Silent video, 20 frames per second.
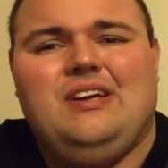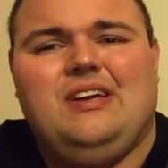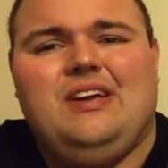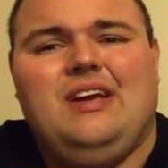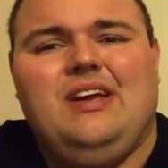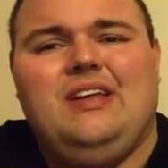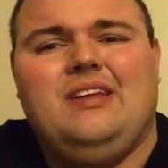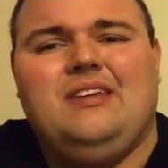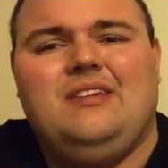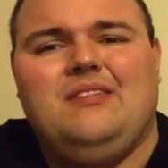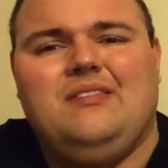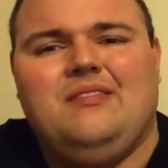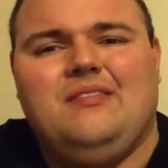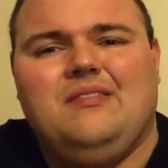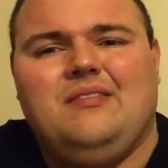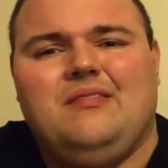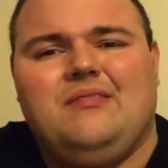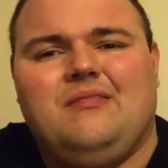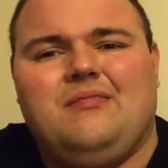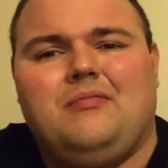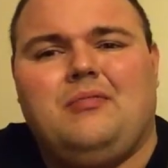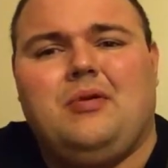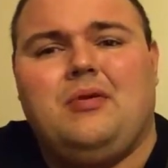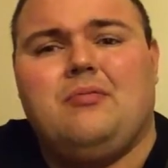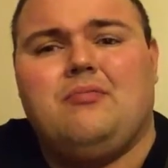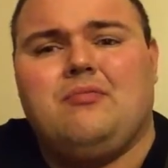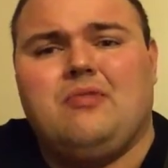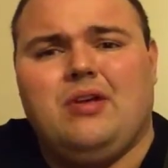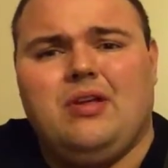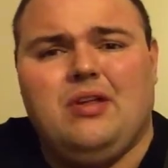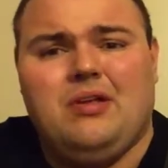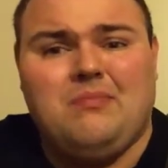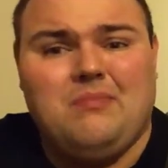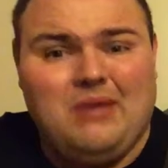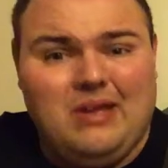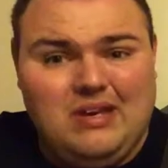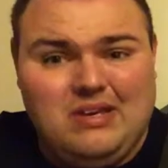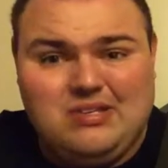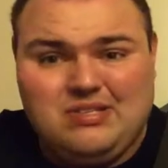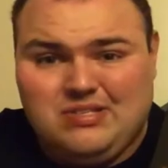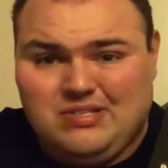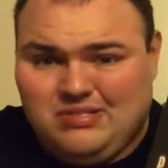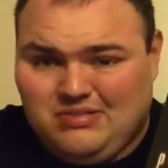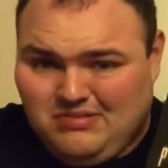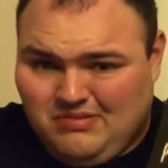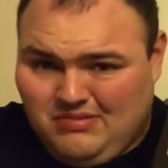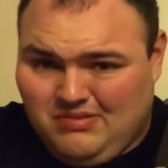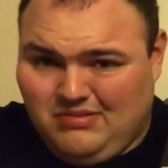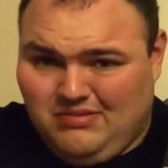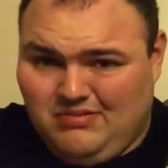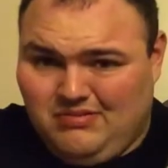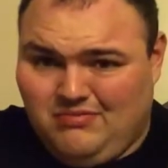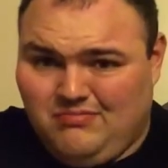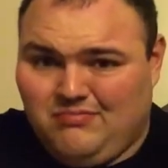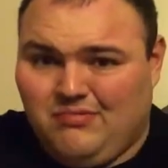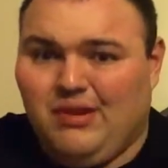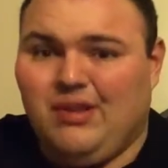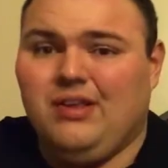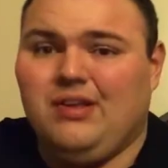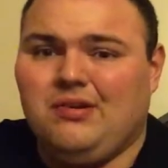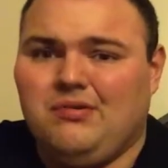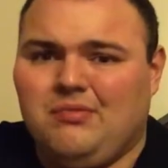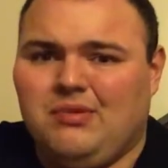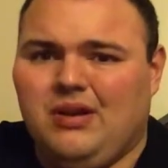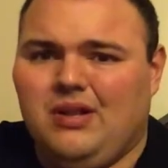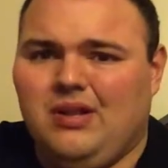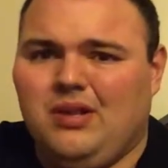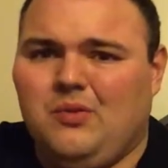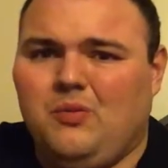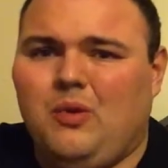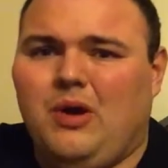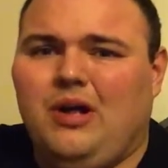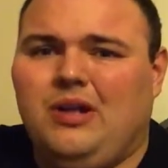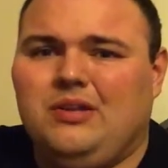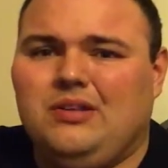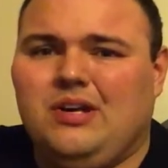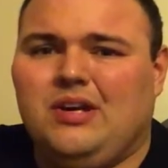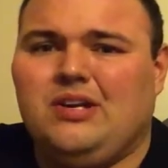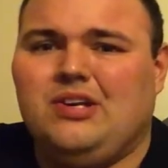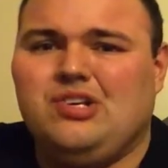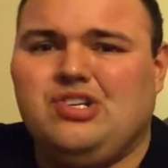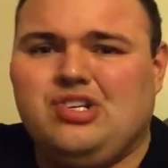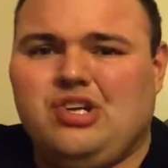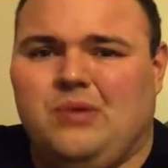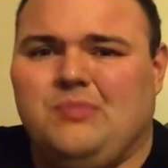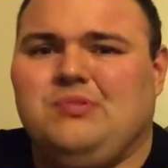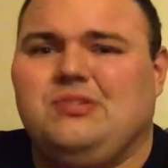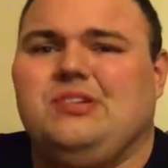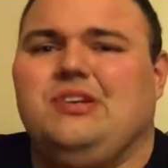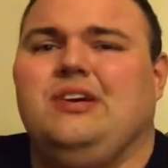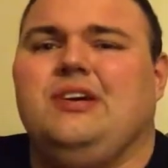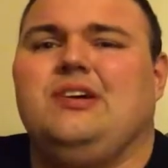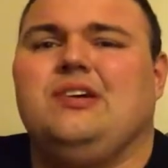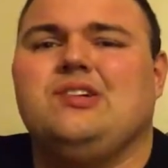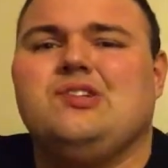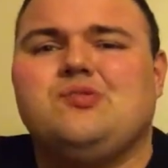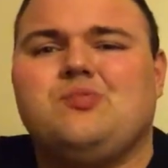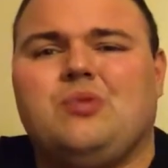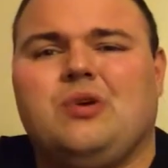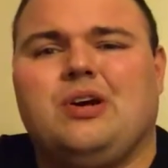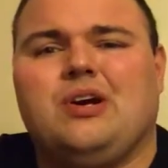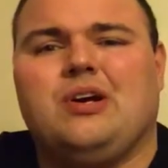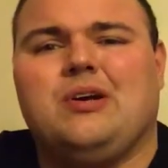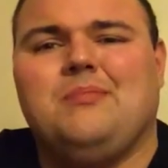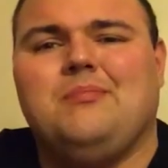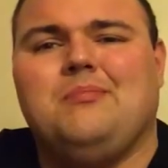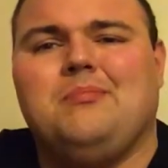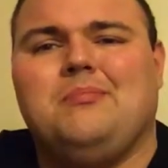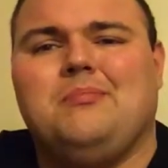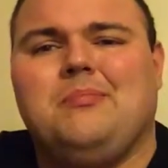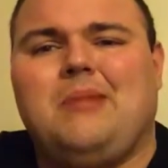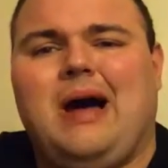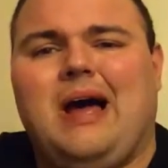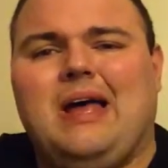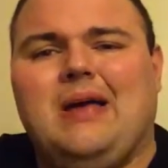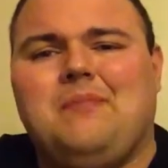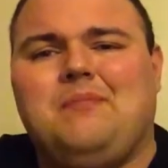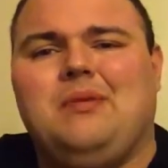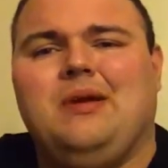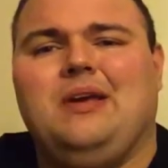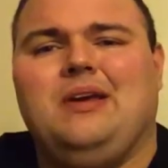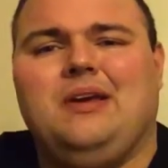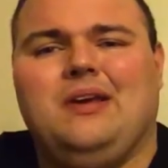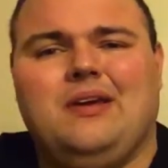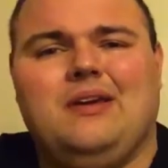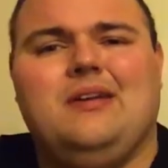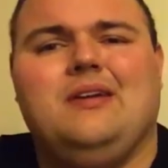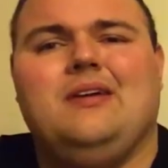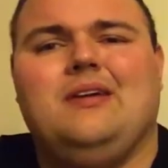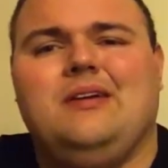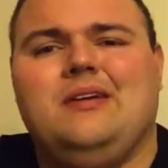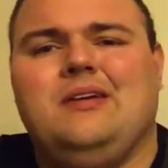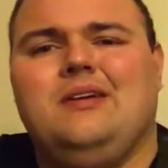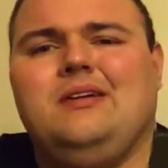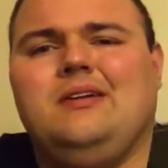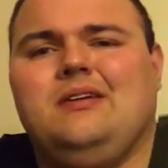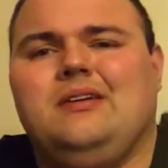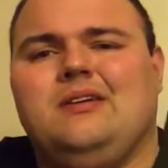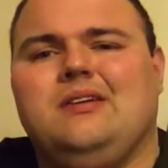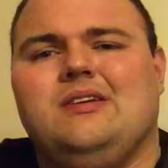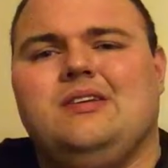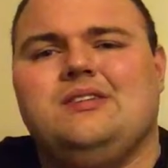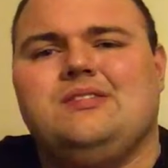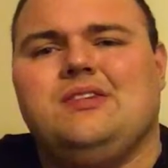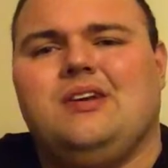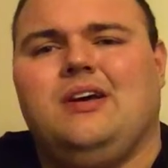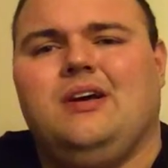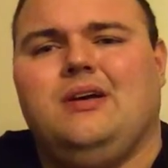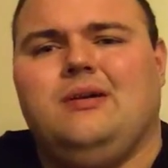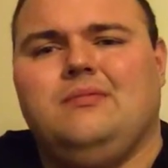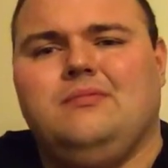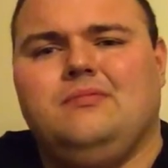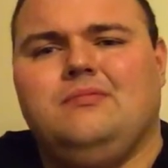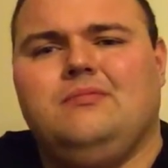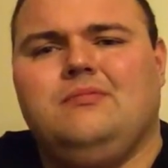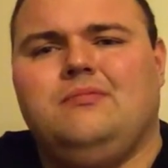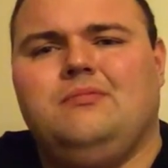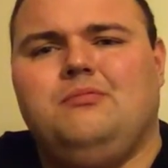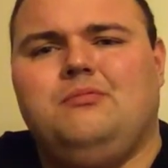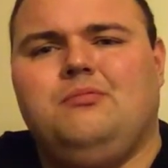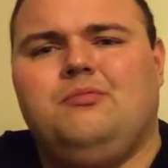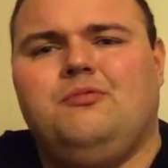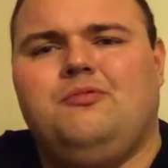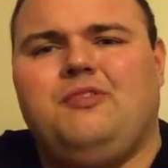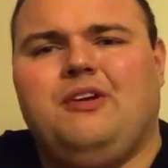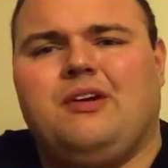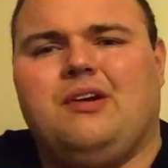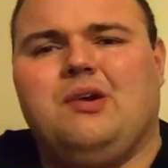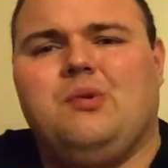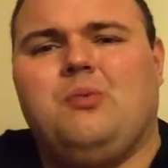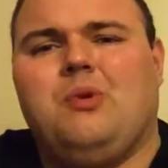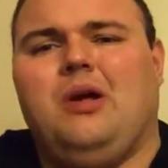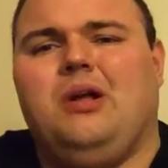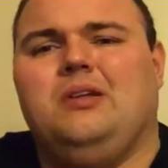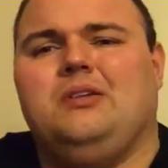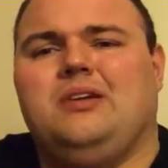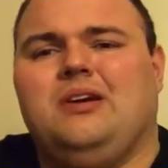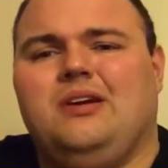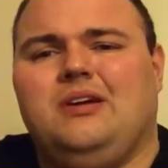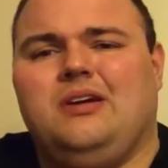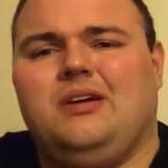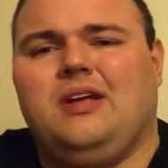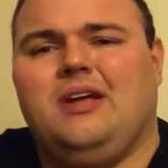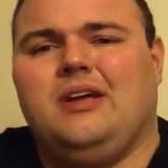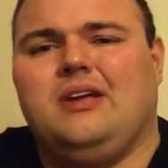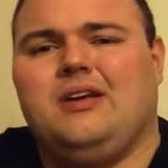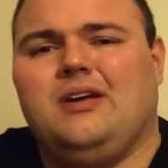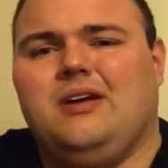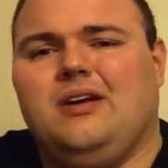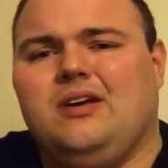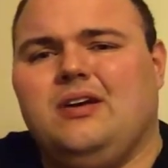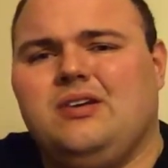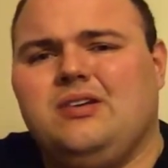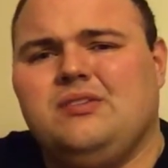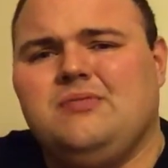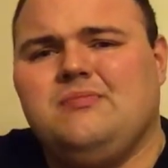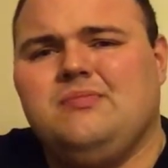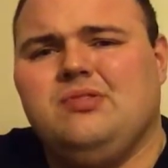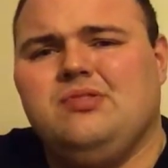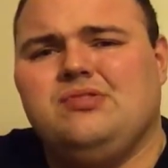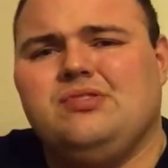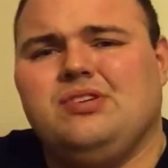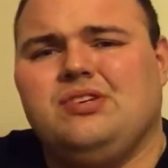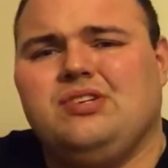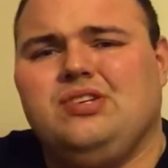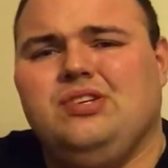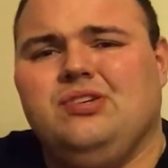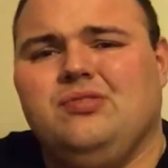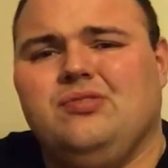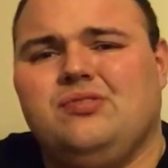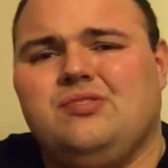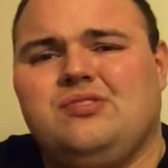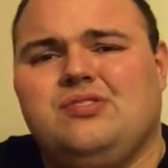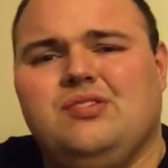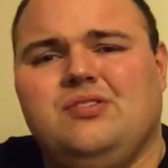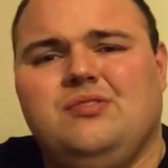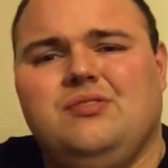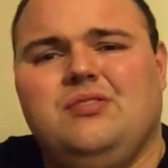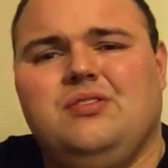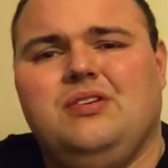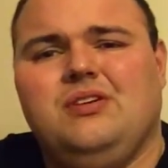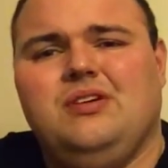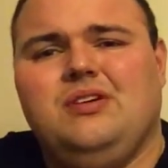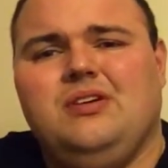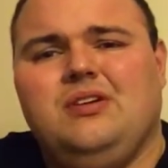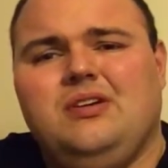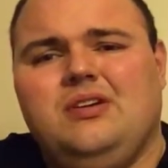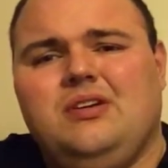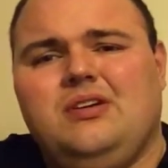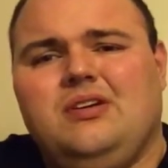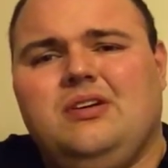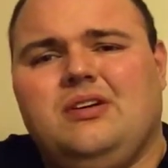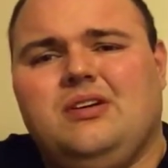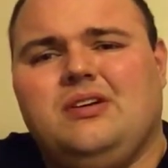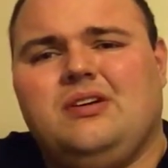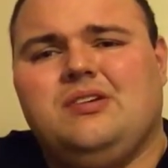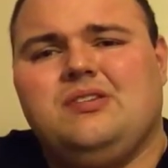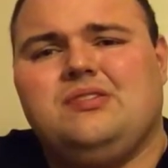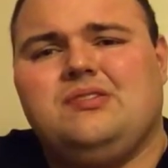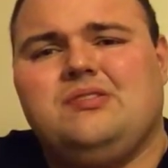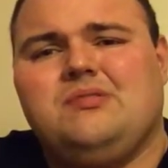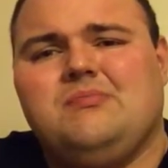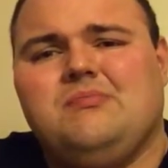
And what really makes really, really well done jump scares work, in my opinion, is uh, very well done, like uh, music cues too, because